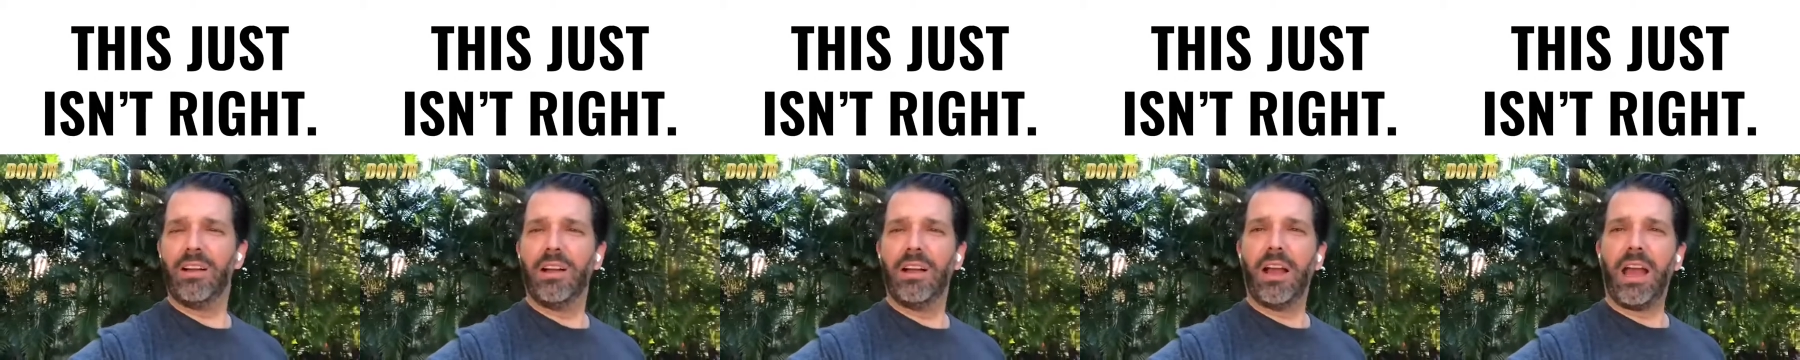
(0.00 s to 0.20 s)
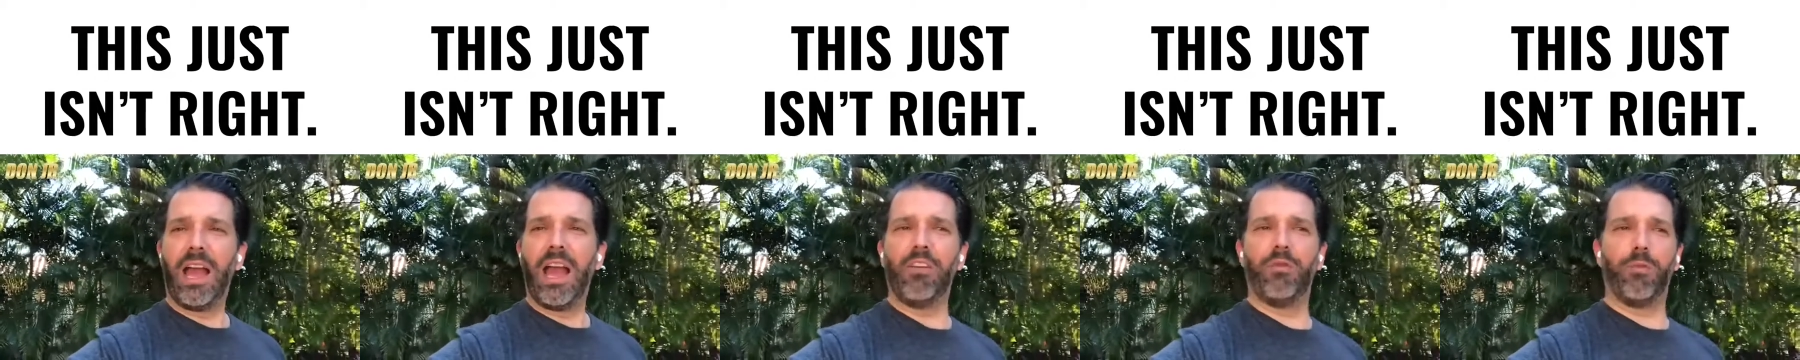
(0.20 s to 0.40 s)

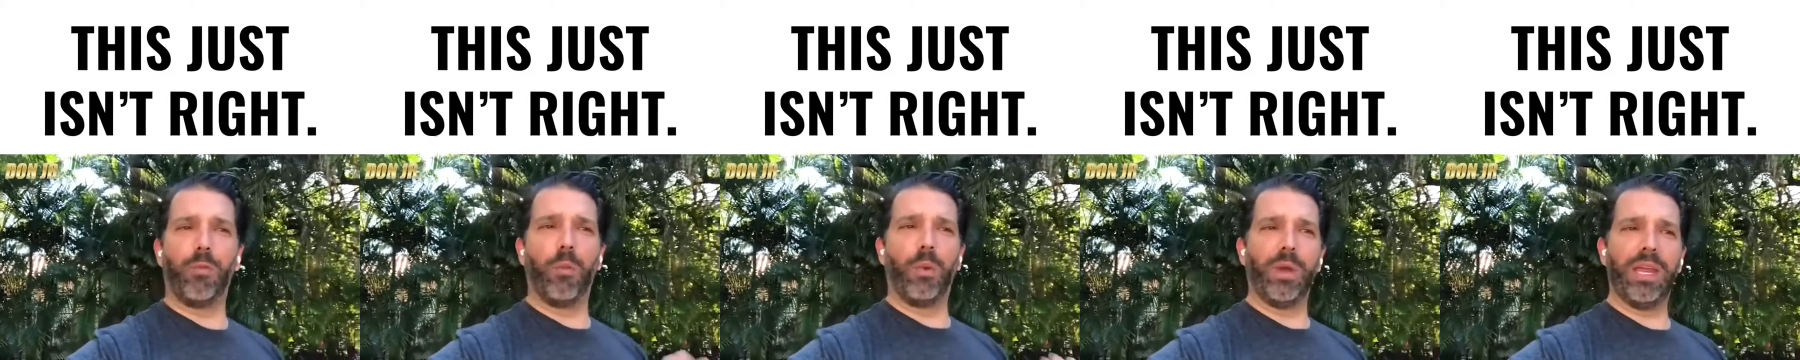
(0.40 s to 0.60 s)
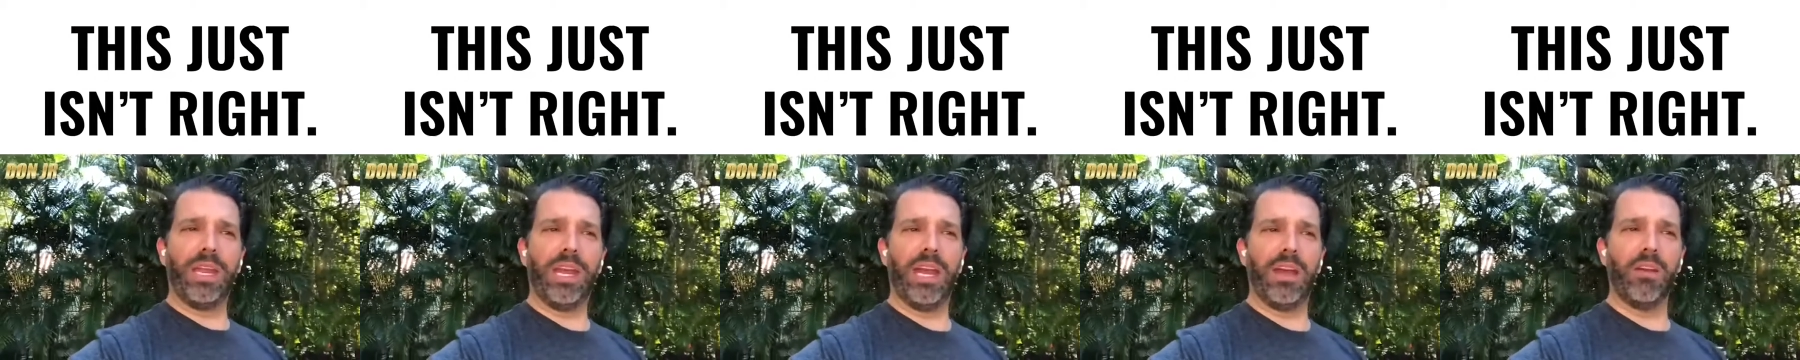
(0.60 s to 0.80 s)
Have
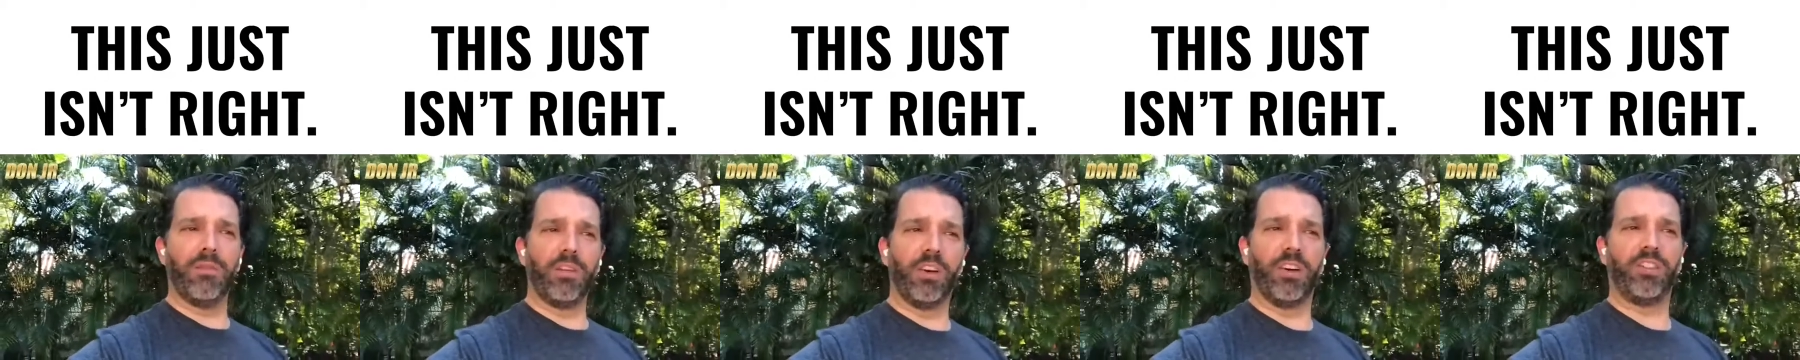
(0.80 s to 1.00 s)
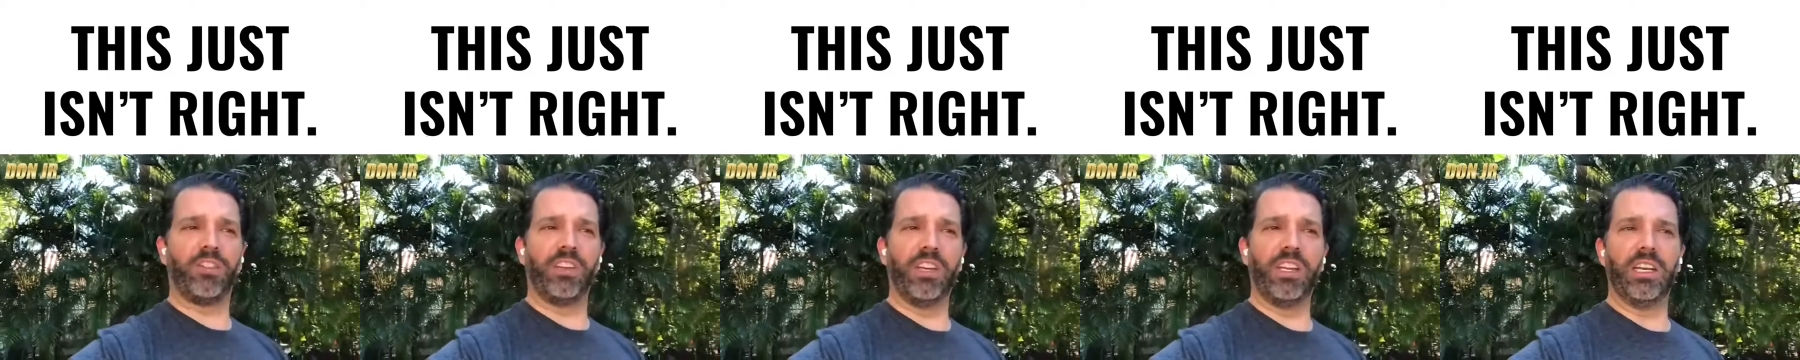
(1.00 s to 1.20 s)
we ever
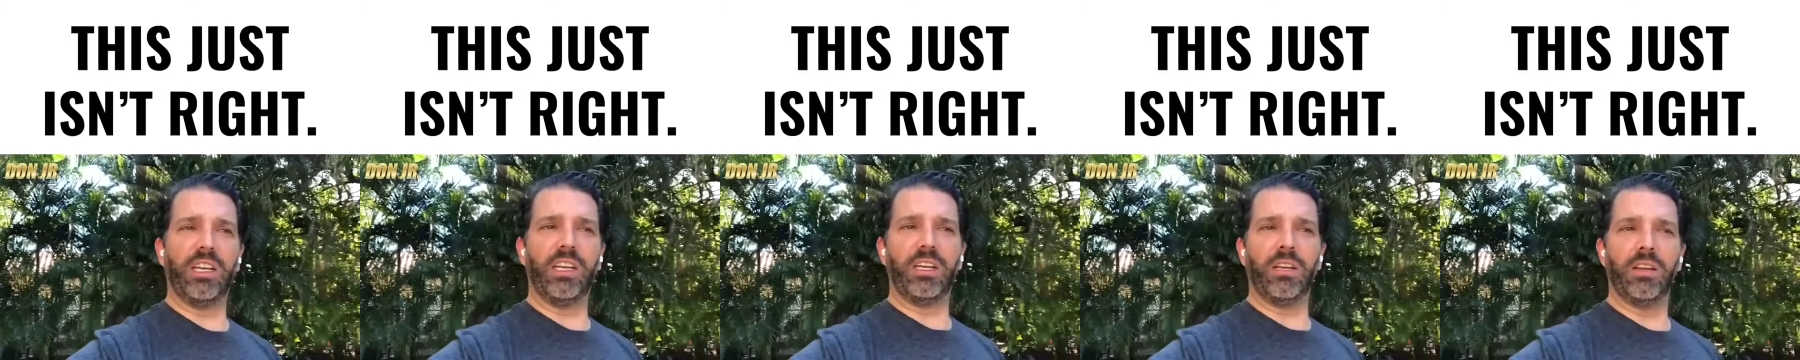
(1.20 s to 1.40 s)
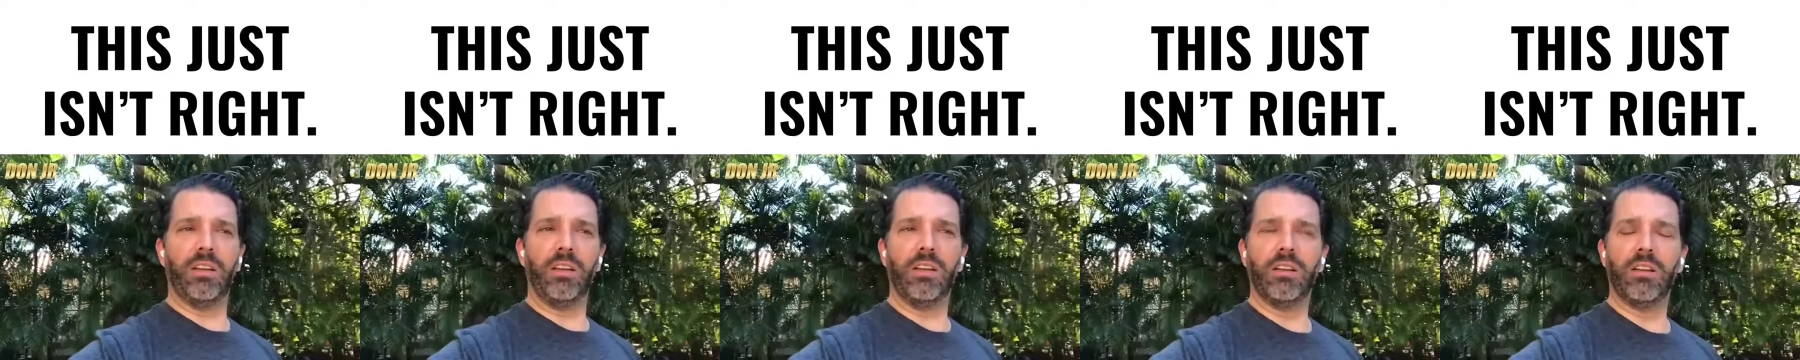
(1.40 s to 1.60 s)

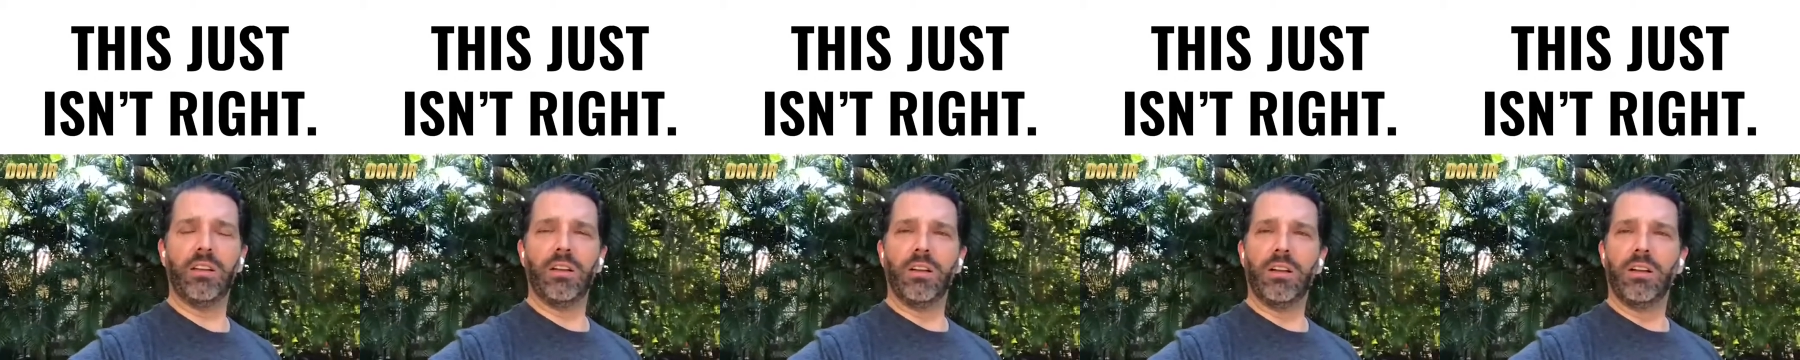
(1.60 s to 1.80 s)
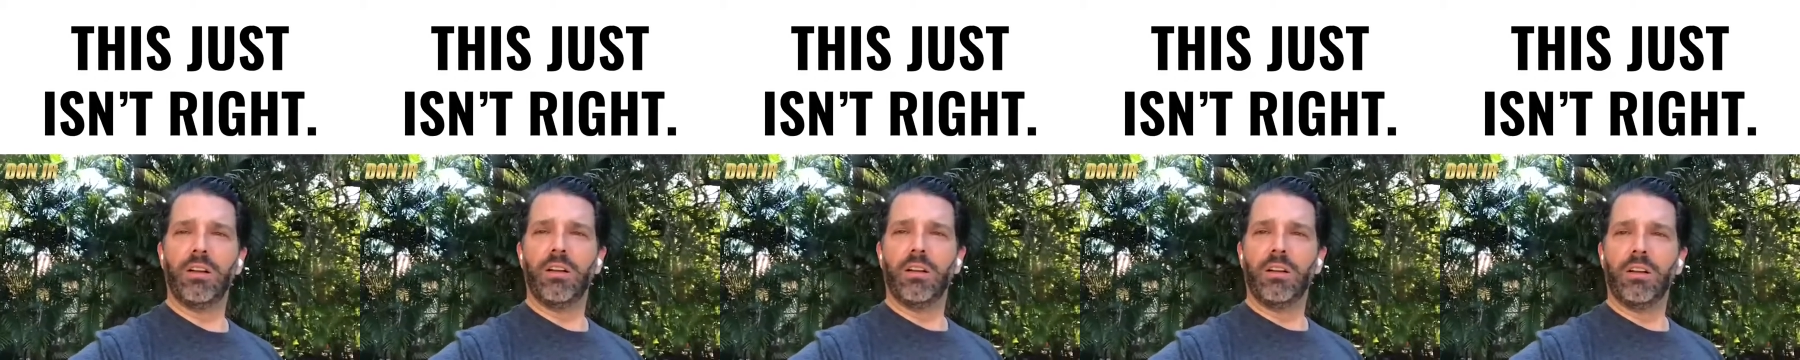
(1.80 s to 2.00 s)
seen
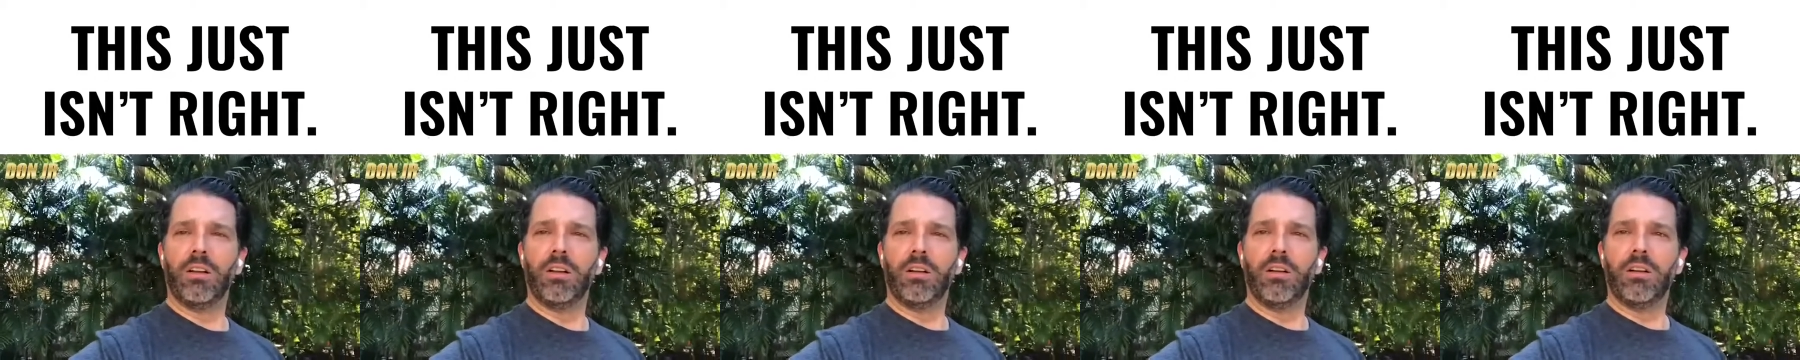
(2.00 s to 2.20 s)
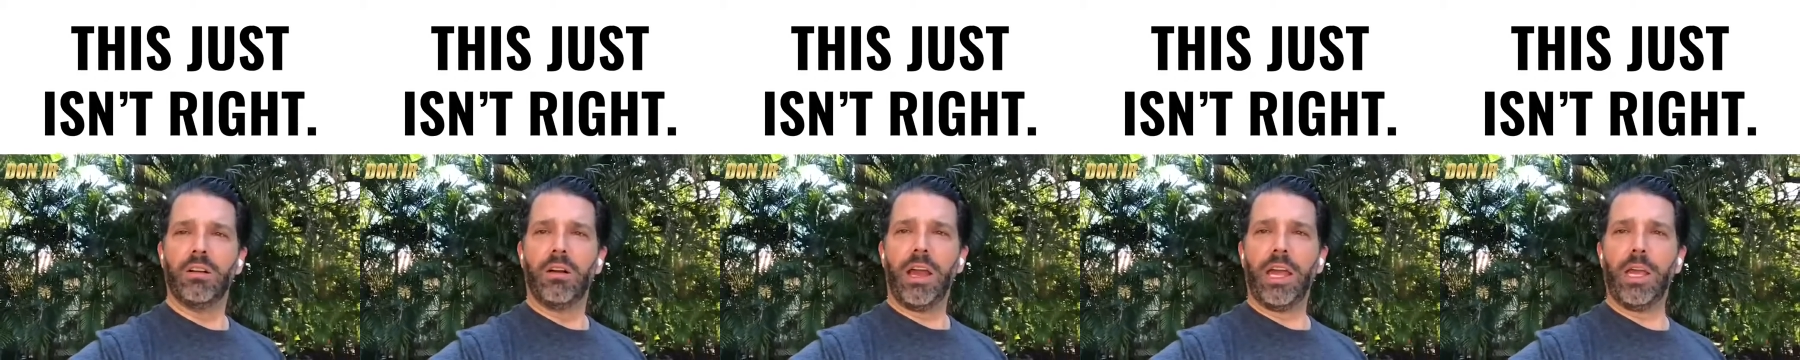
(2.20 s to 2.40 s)

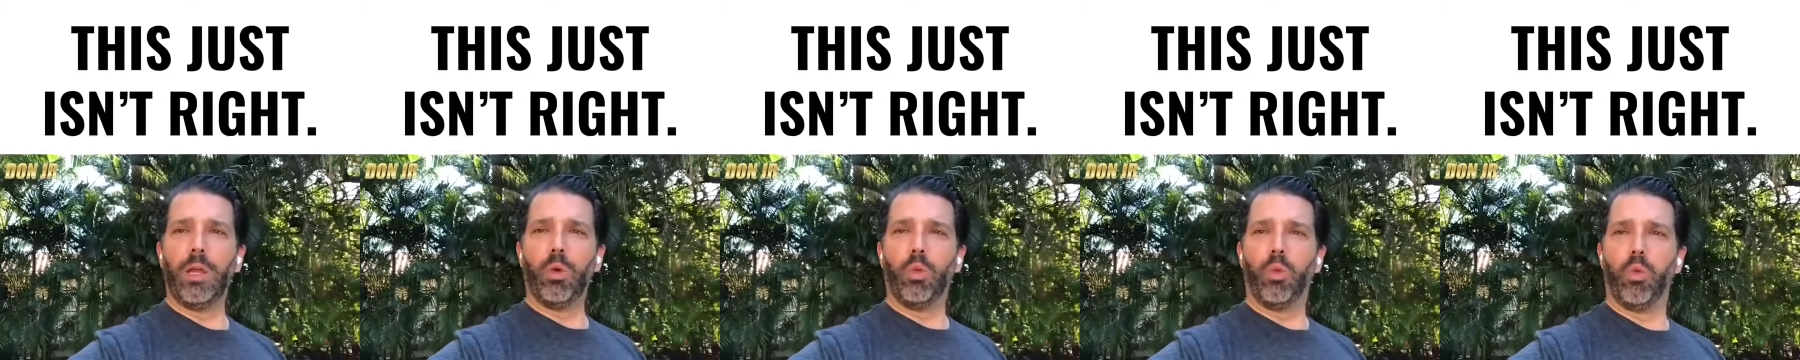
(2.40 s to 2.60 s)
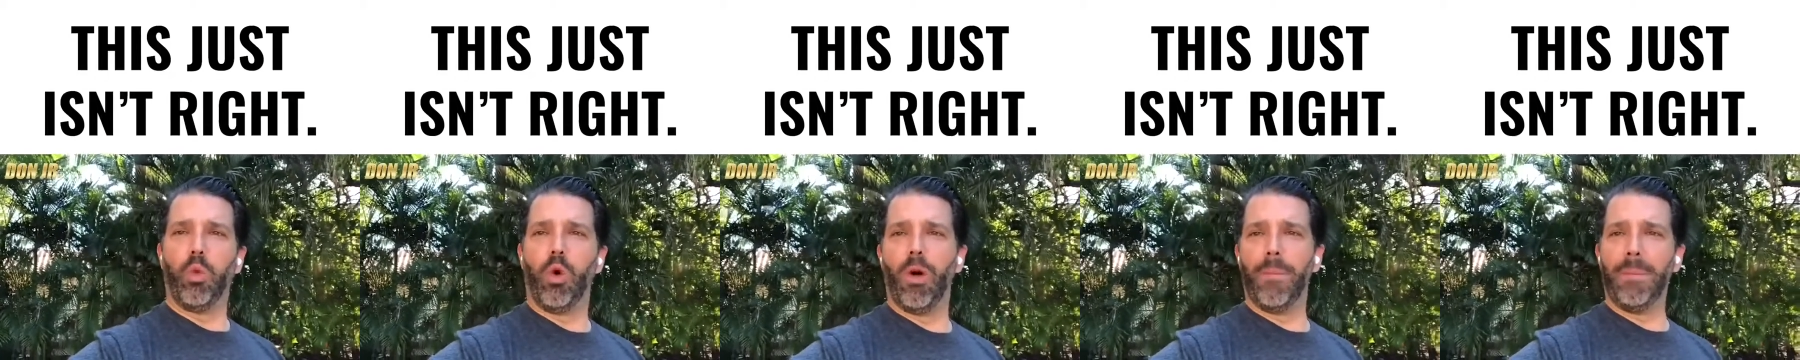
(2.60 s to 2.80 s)
a
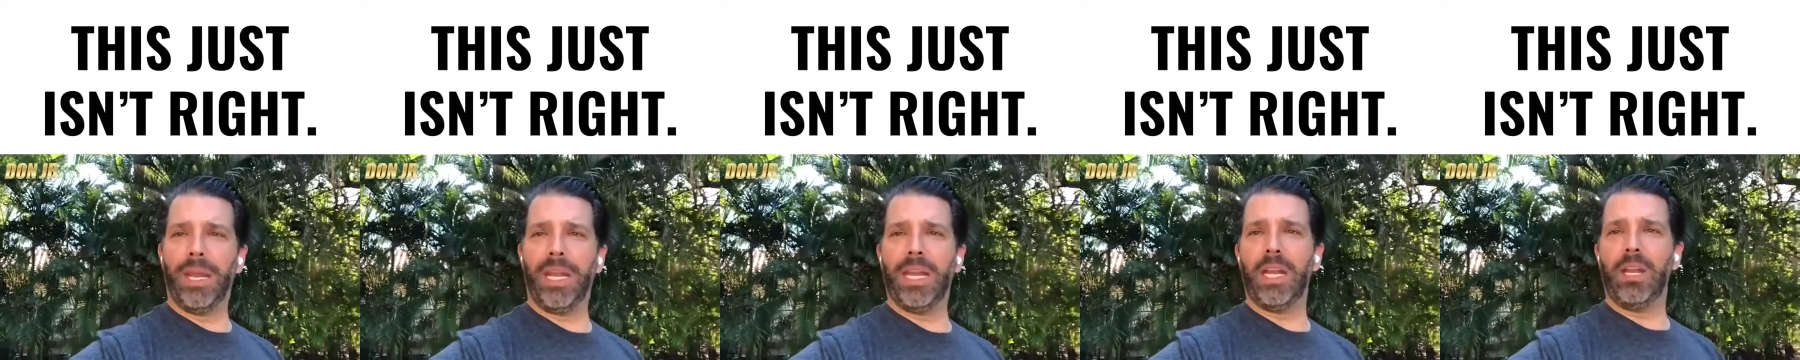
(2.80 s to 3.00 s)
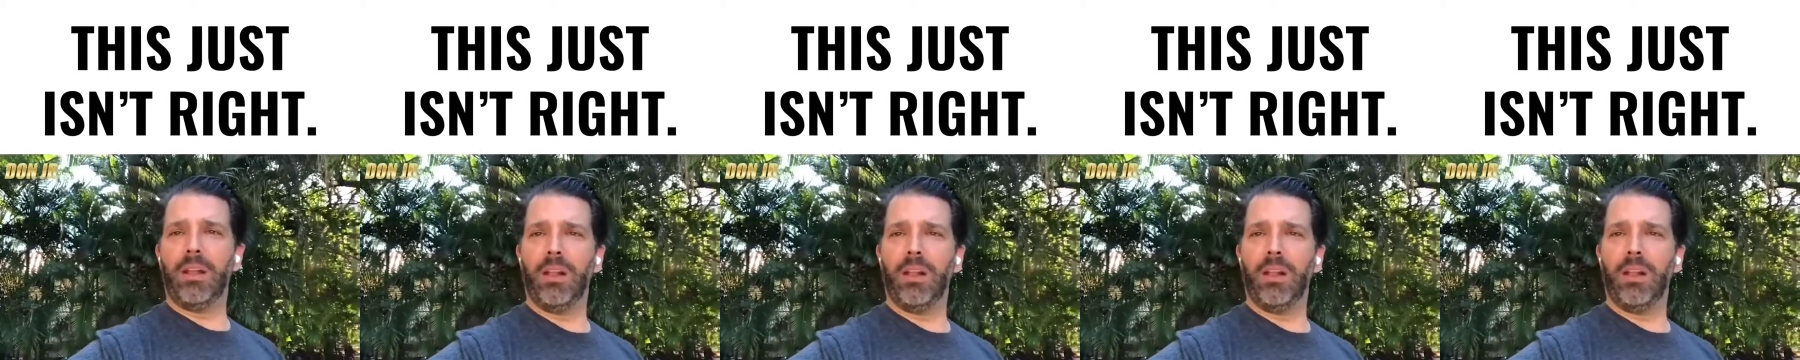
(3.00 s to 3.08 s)
woman